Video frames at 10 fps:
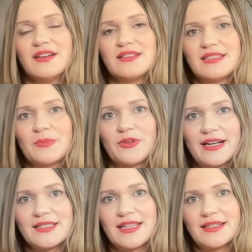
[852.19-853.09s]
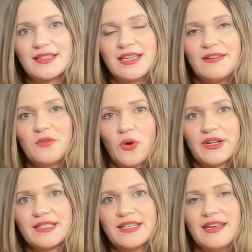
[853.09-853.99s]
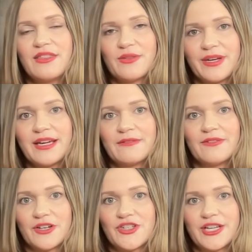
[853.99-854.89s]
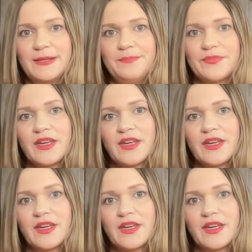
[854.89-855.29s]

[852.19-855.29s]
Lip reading: suppress that T4 to T3 conversion.